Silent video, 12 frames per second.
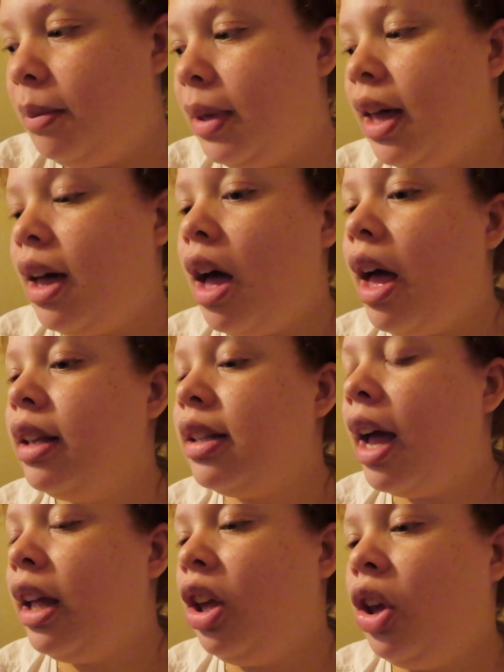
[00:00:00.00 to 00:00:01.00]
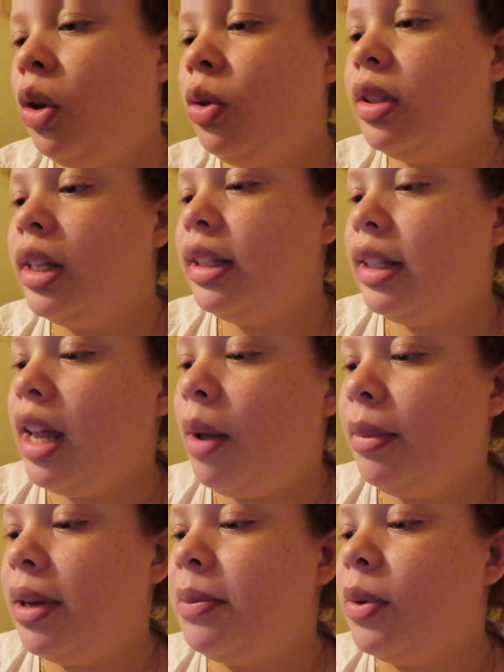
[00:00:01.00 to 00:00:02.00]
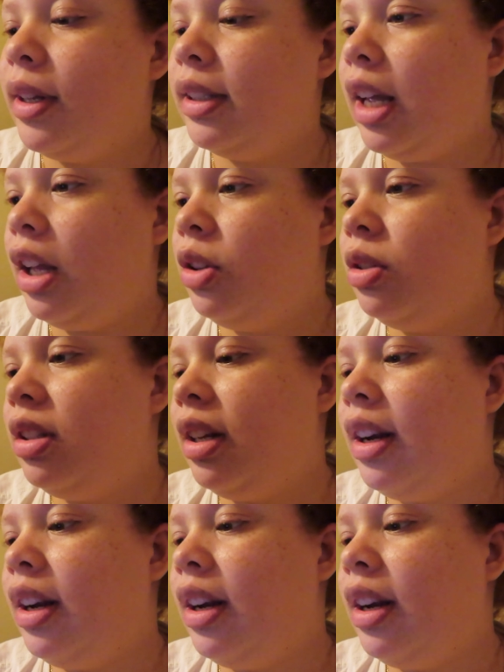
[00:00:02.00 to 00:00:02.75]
because I used, let's see how many points I used